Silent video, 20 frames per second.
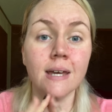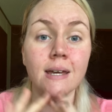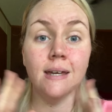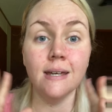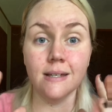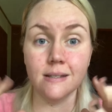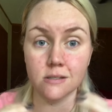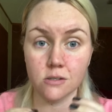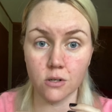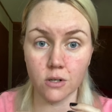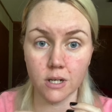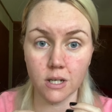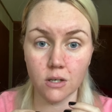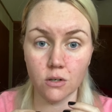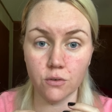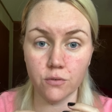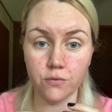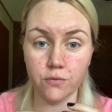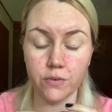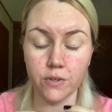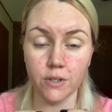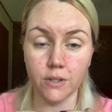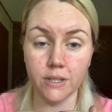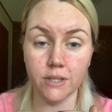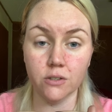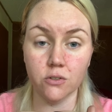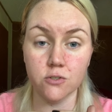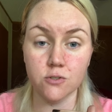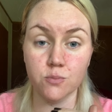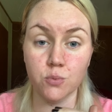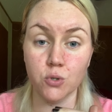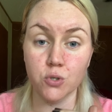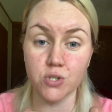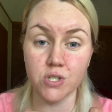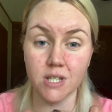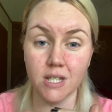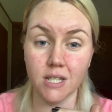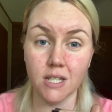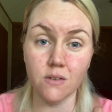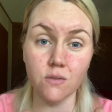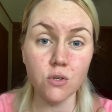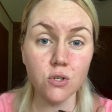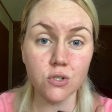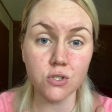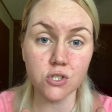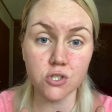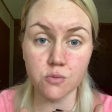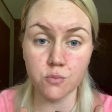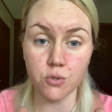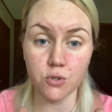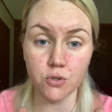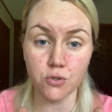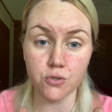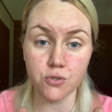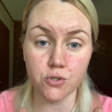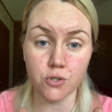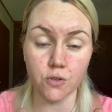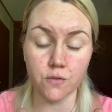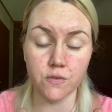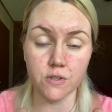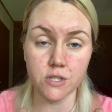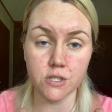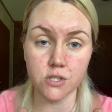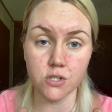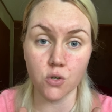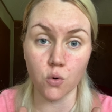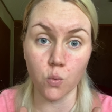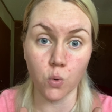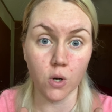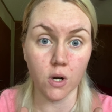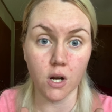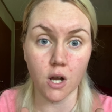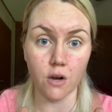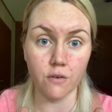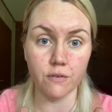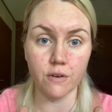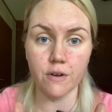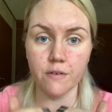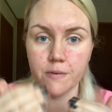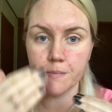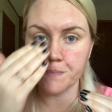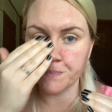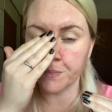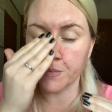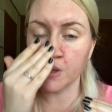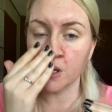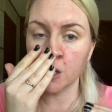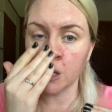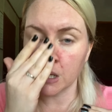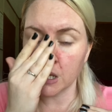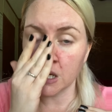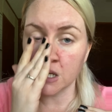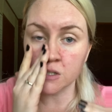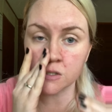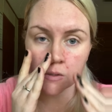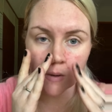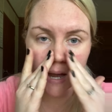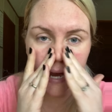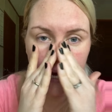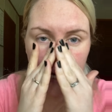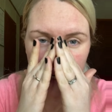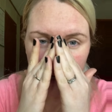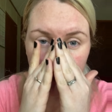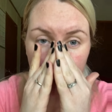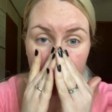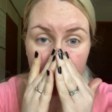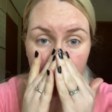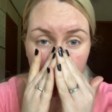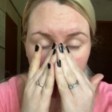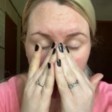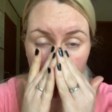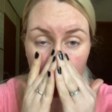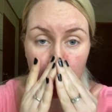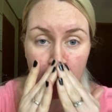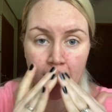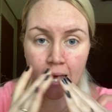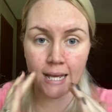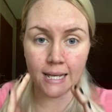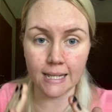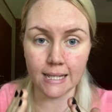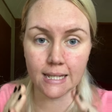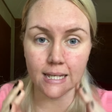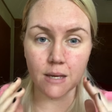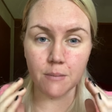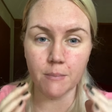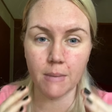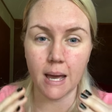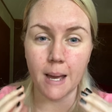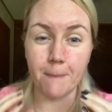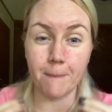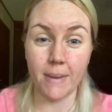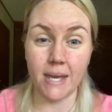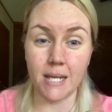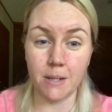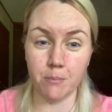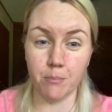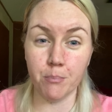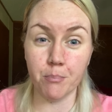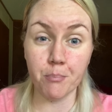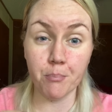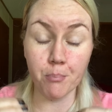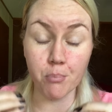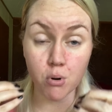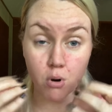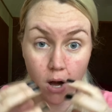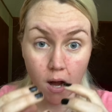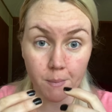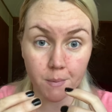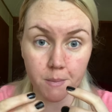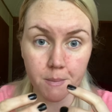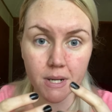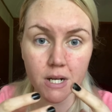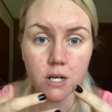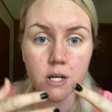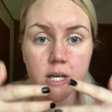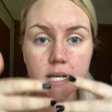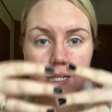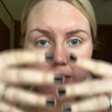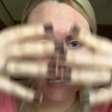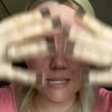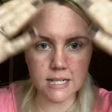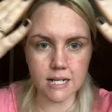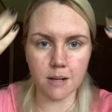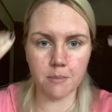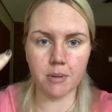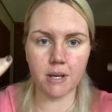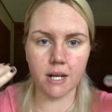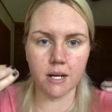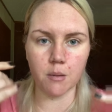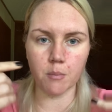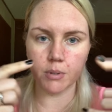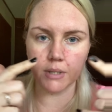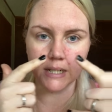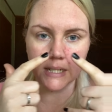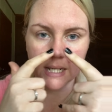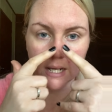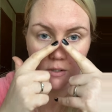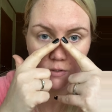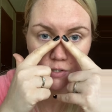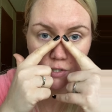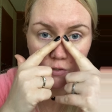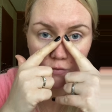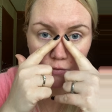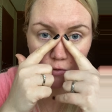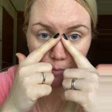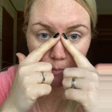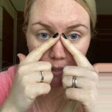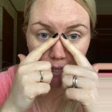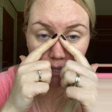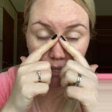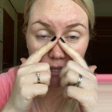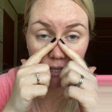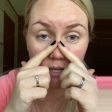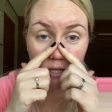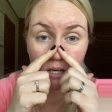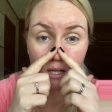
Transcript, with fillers: it's going to help fill in those pores and give you a smoother surface to work off of. So I kind of make sure I get my main problem areas, then I'm kind of blend out. So for me,